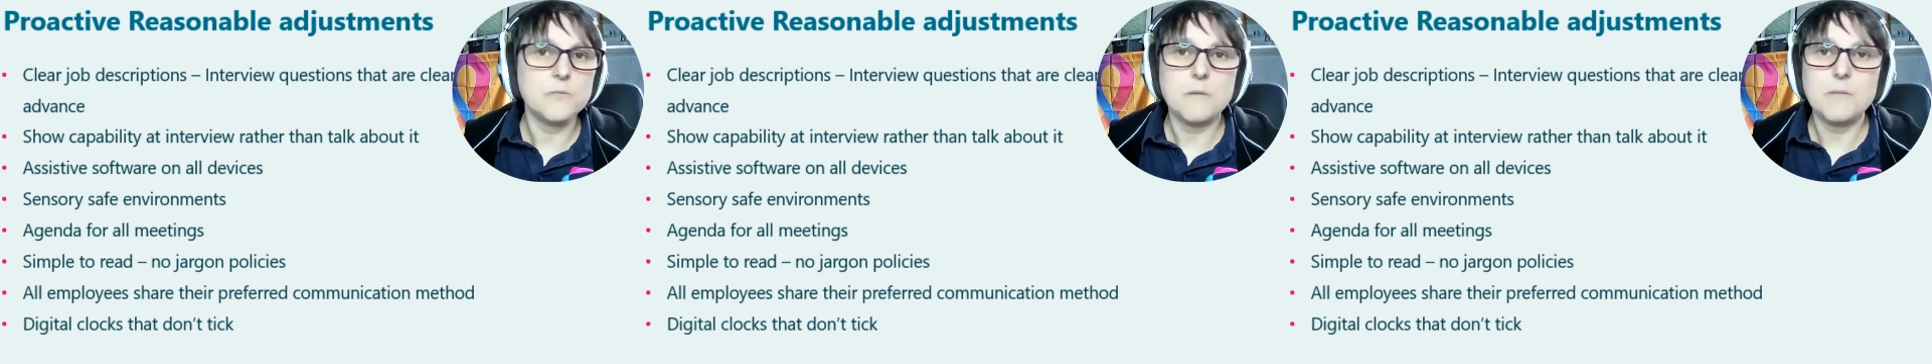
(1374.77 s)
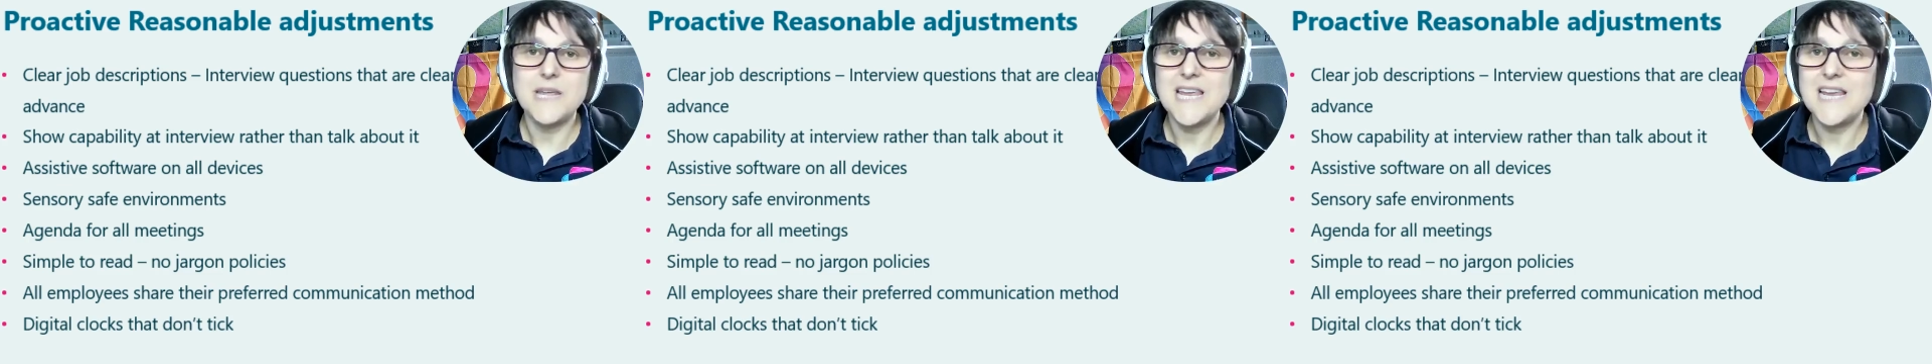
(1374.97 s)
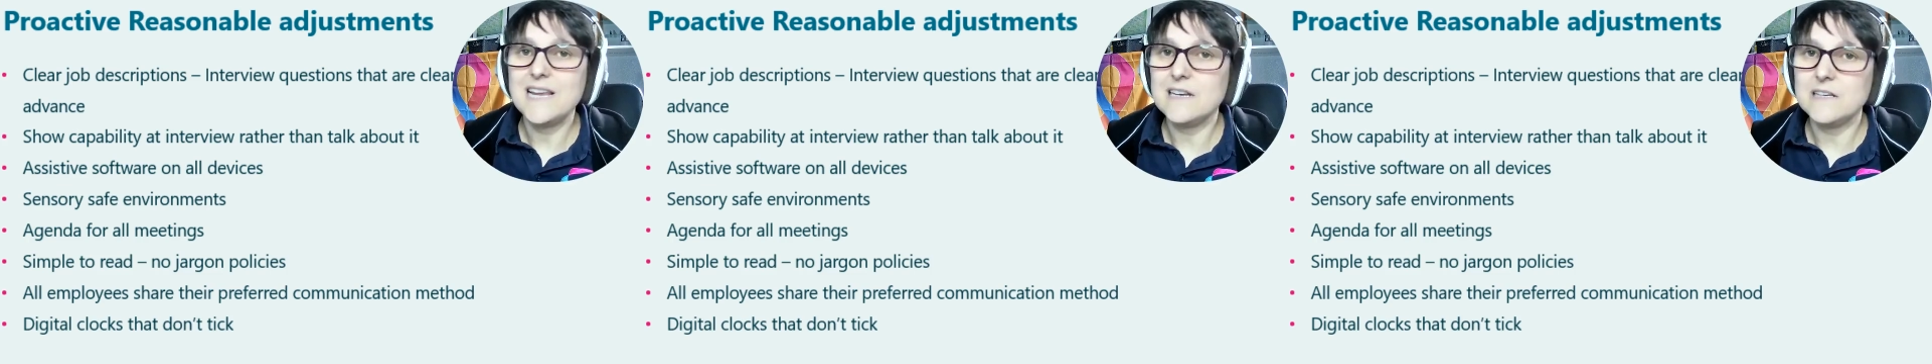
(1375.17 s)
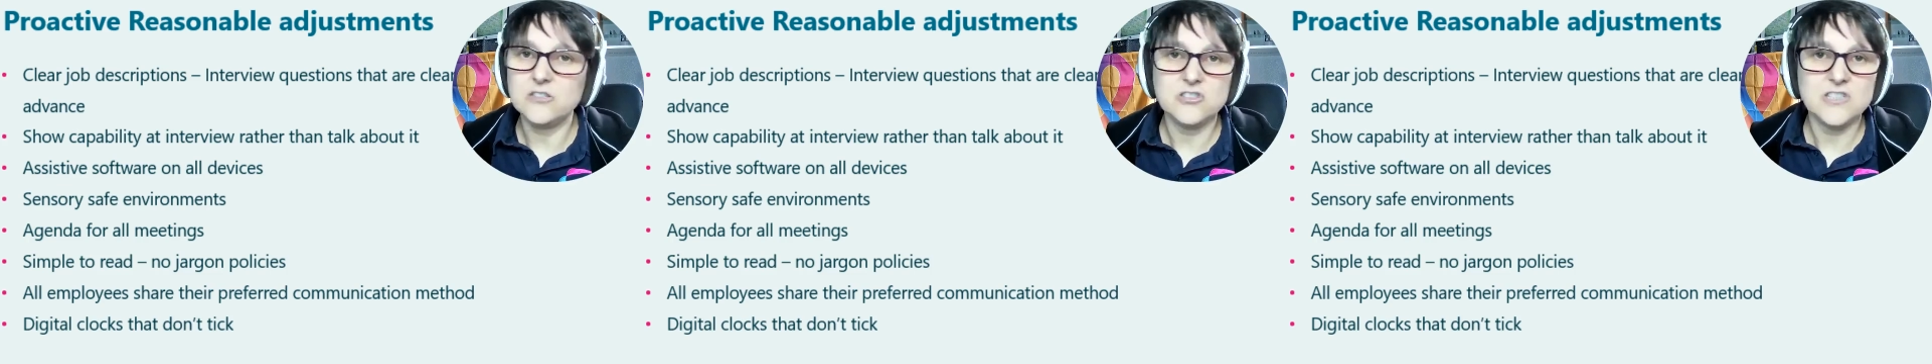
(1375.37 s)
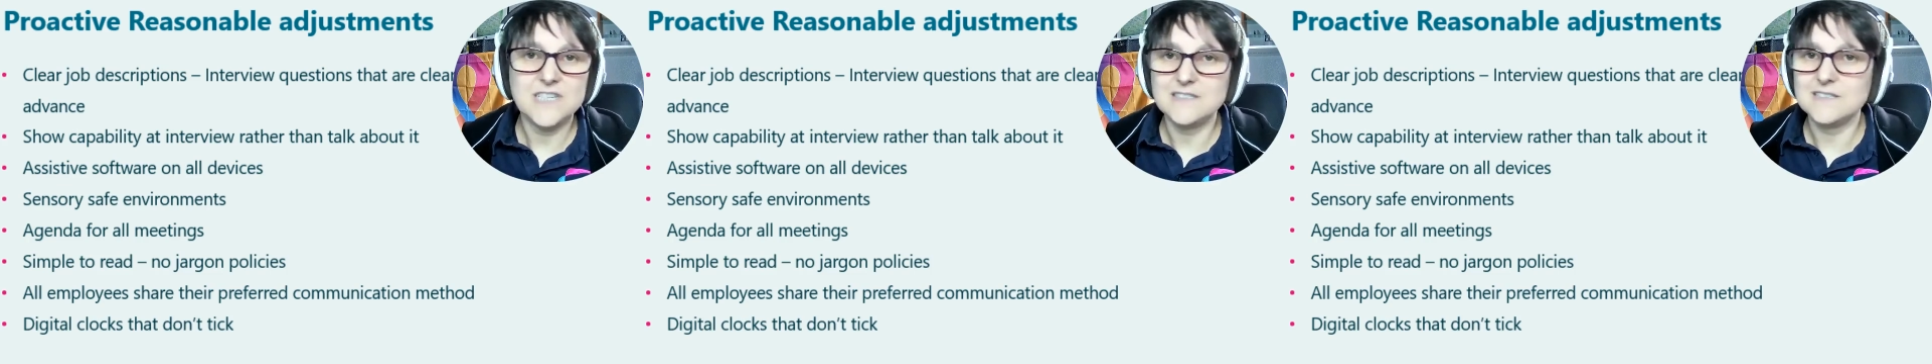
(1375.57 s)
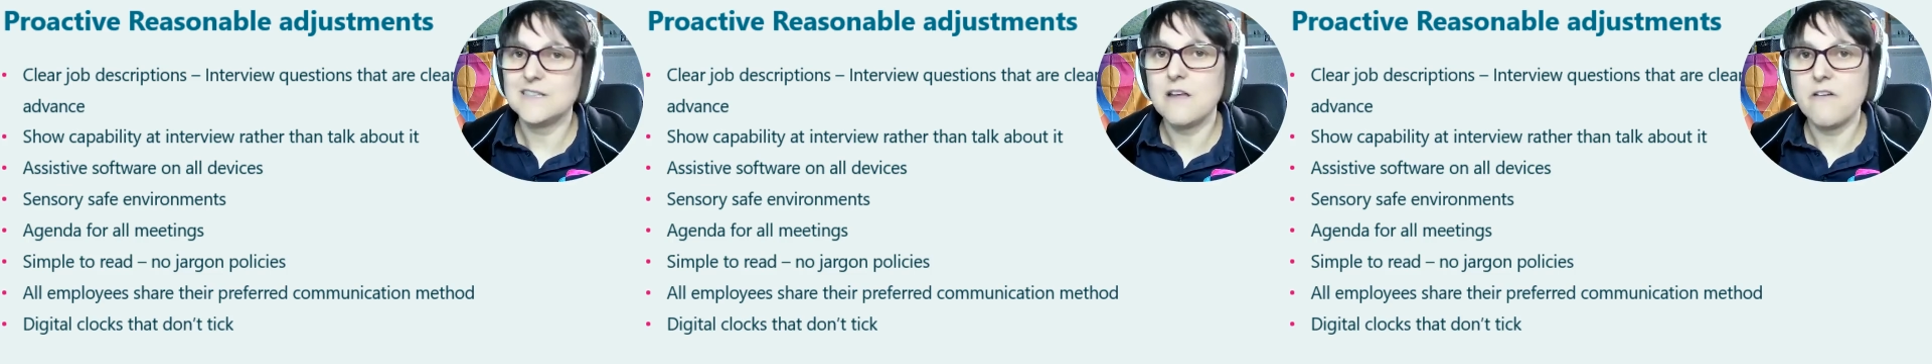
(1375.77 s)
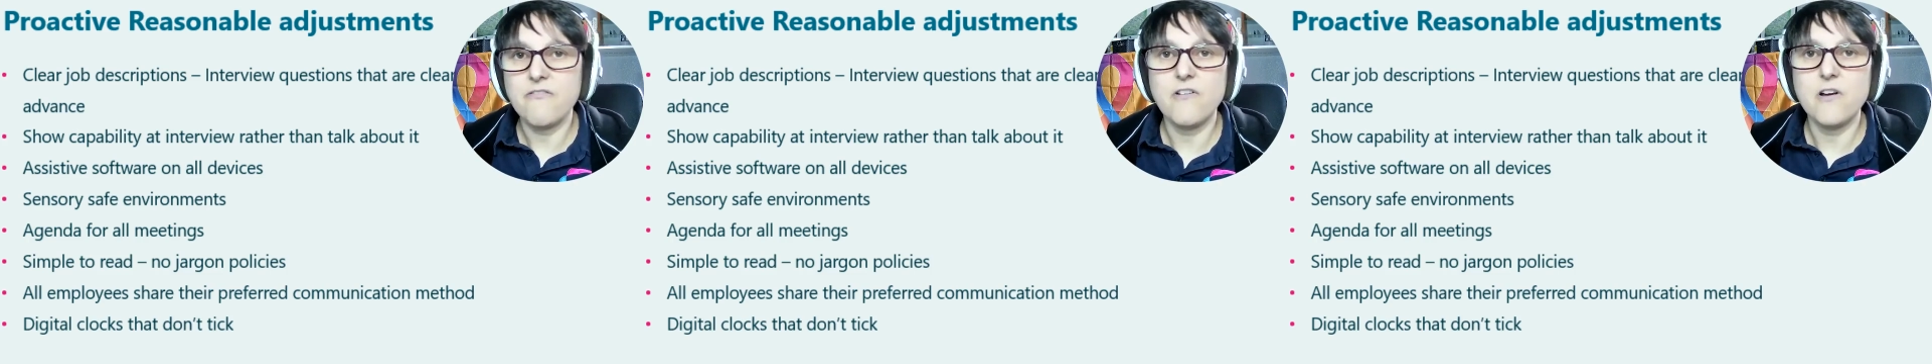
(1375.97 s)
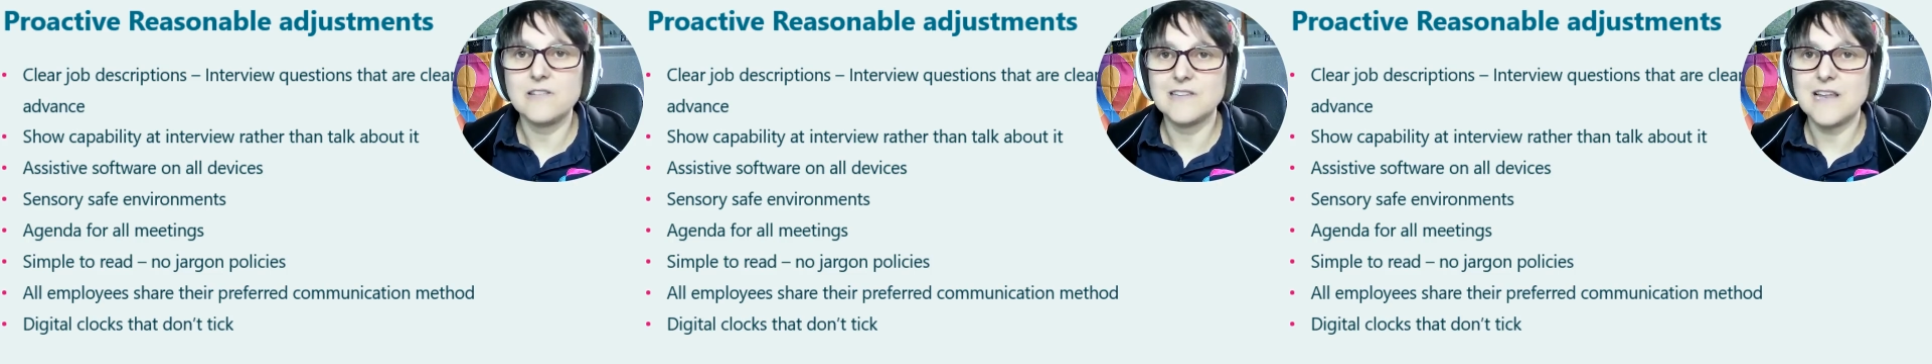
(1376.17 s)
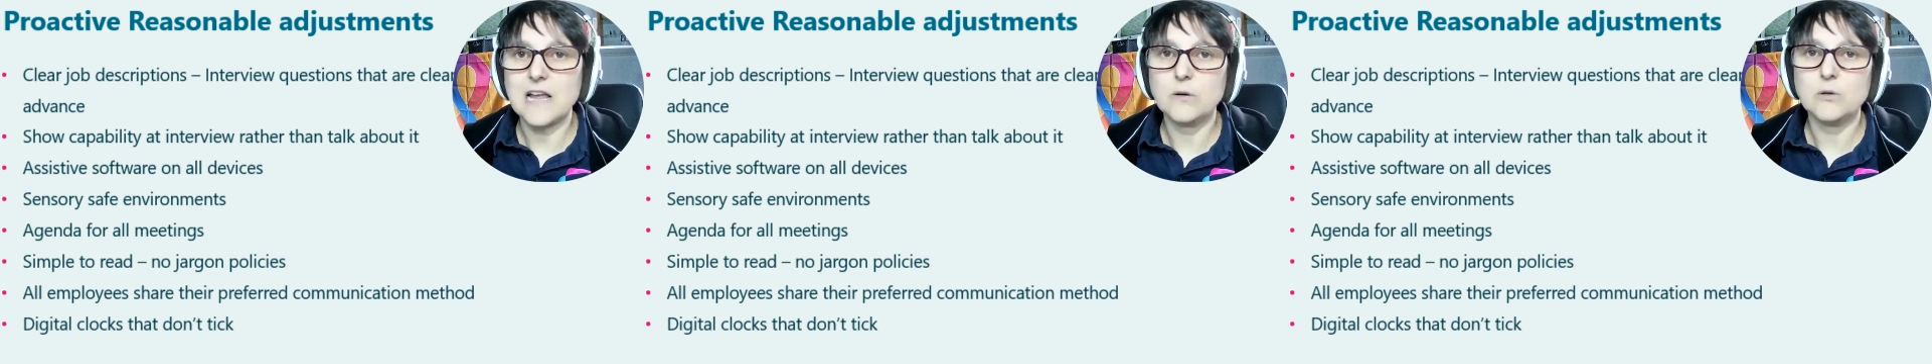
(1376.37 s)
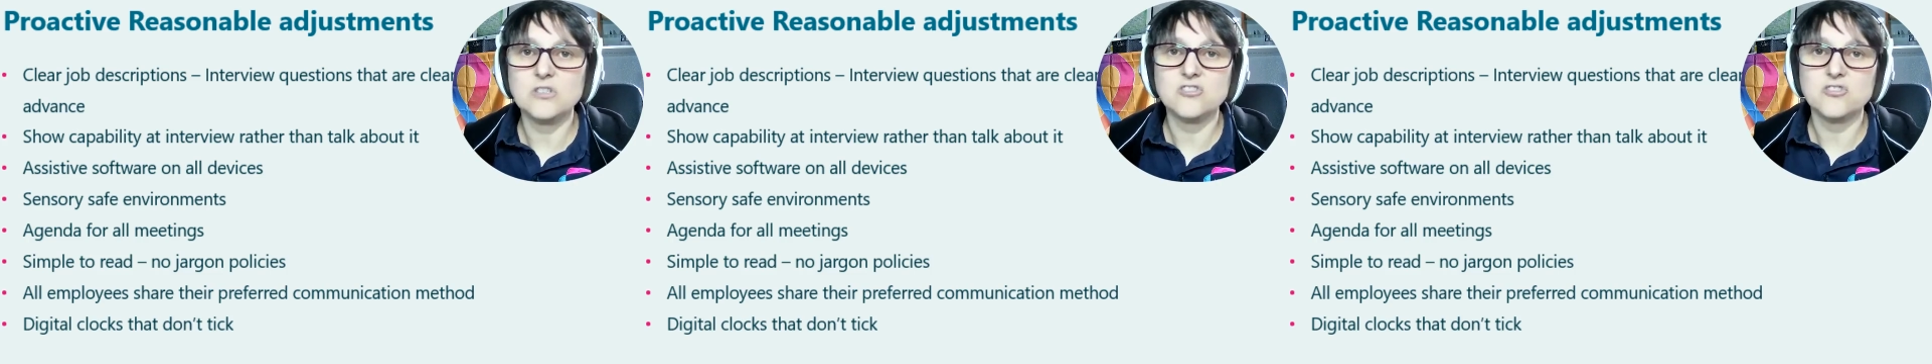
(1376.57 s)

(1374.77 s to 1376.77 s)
maybe English isn't their first language.